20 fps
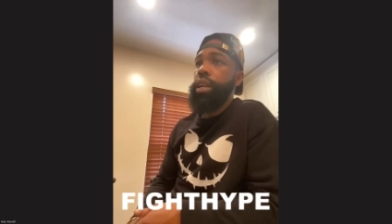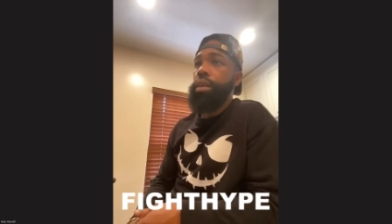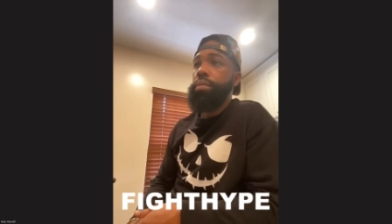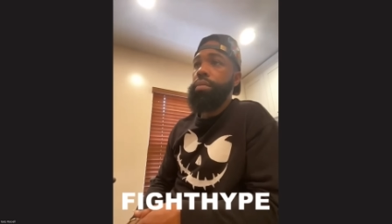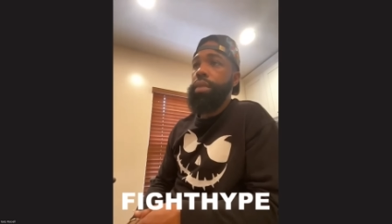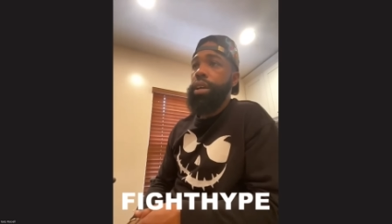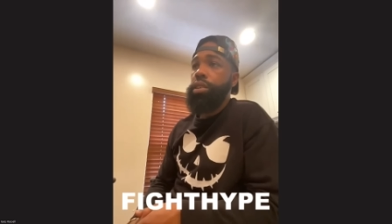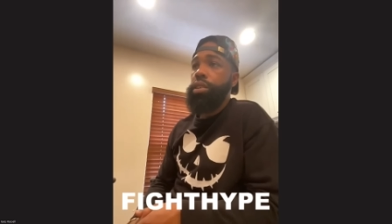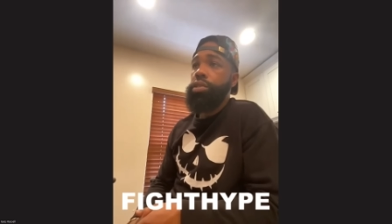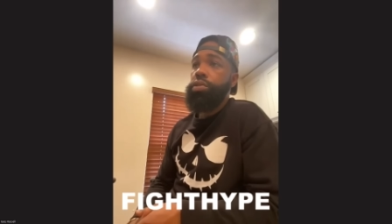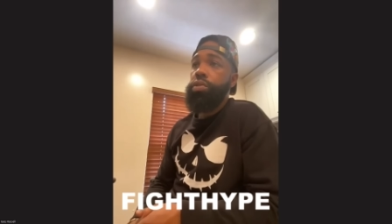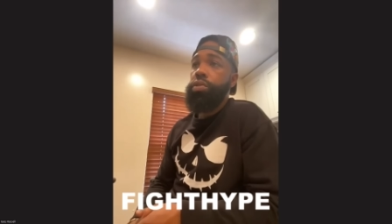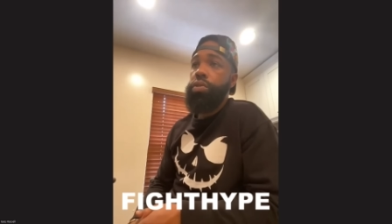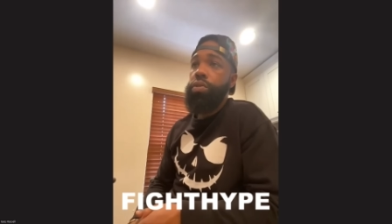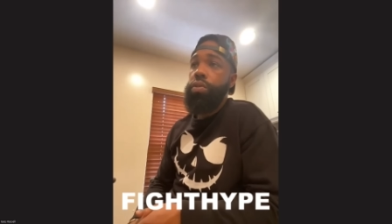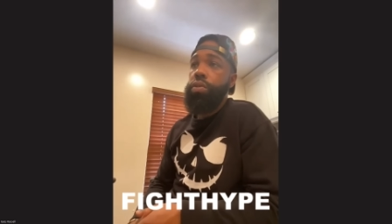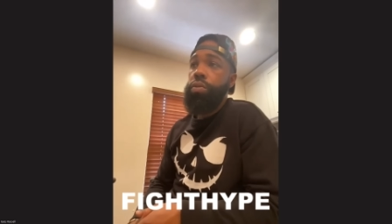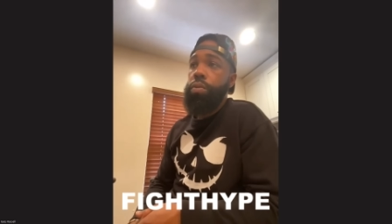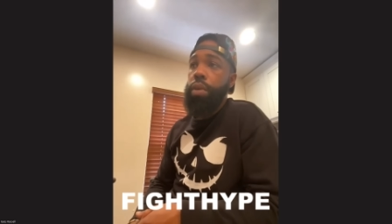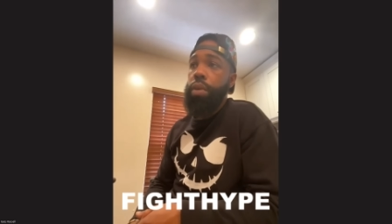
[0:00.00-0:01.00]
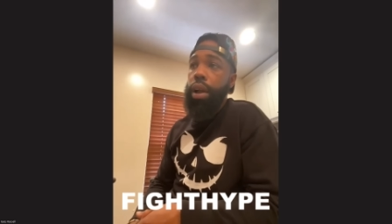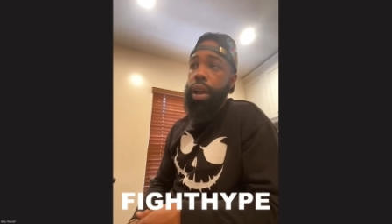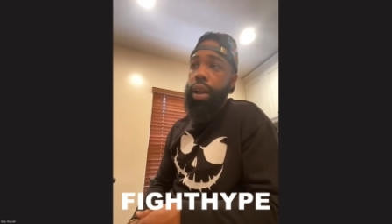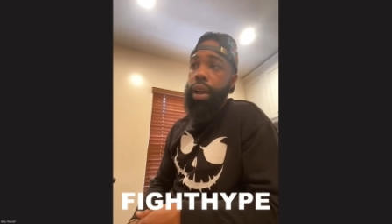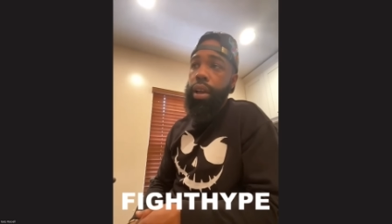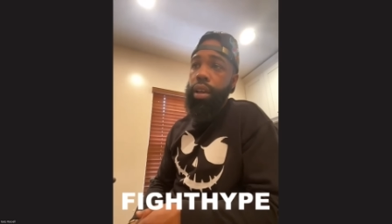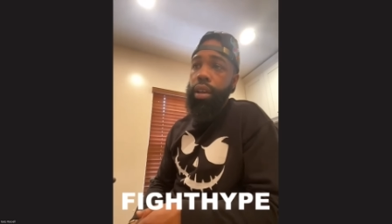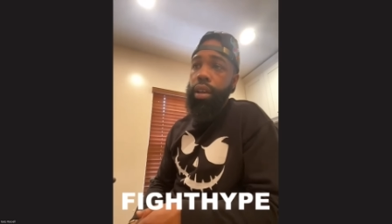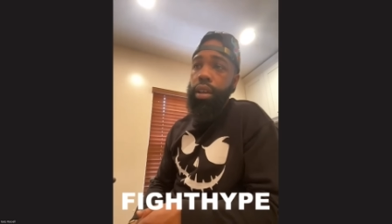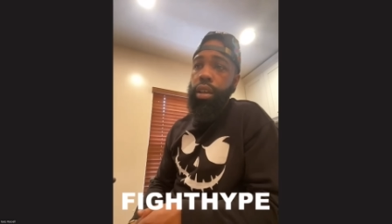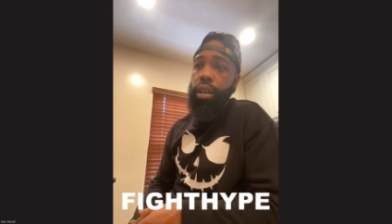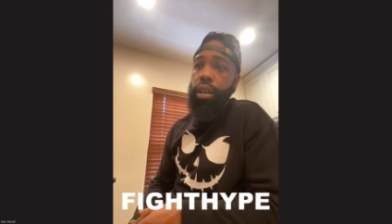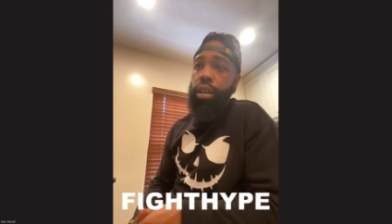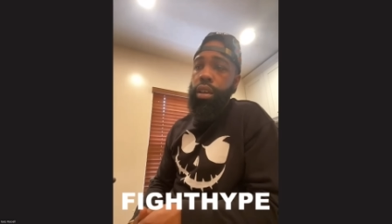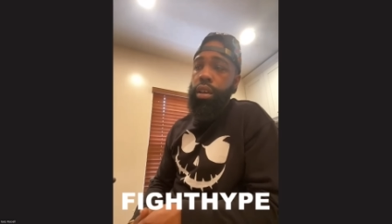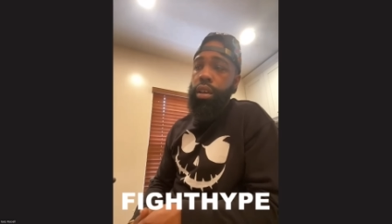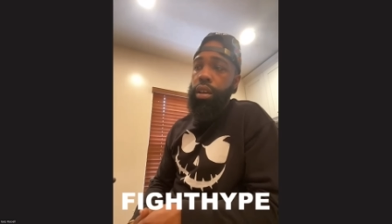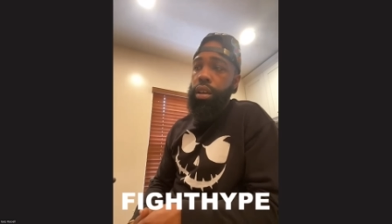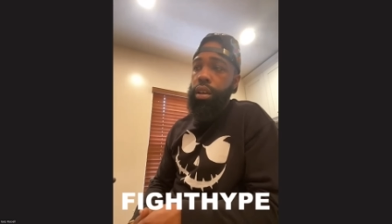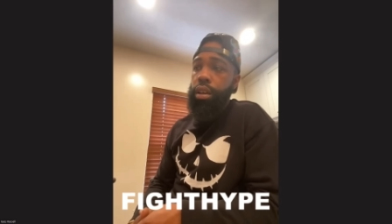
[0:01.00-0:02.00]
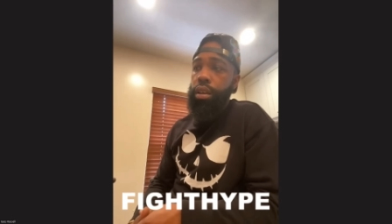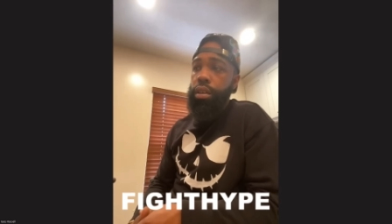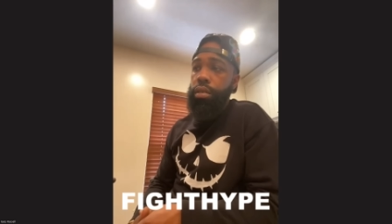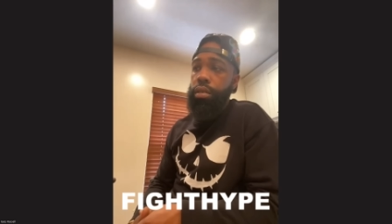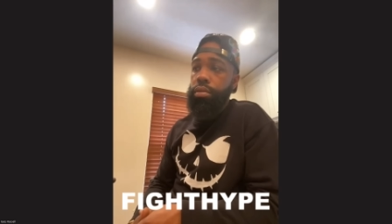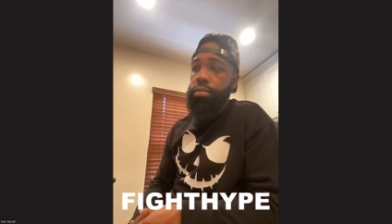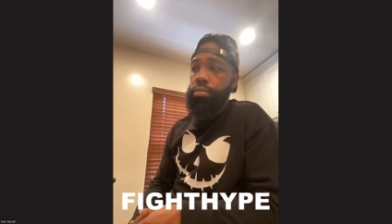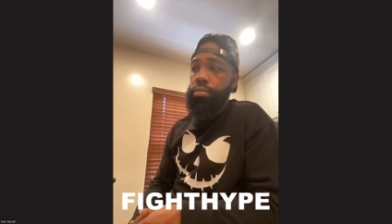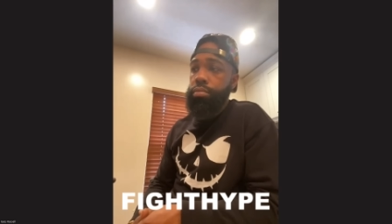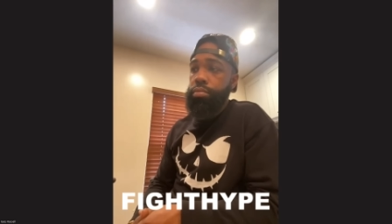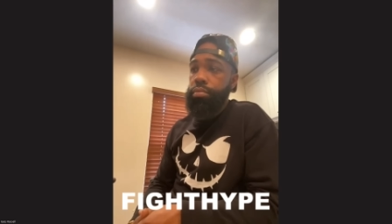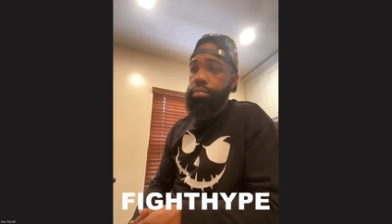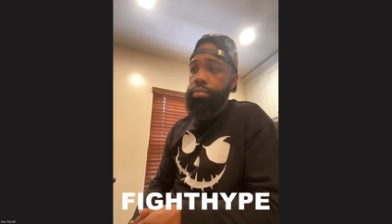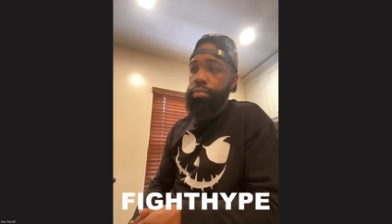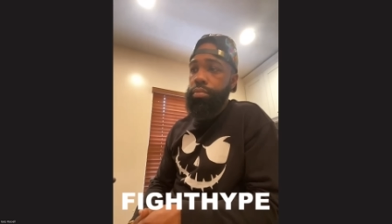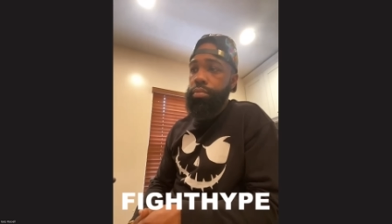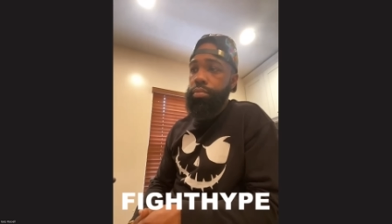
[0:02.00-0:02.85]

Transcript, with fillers: I'm not sure on why. Um,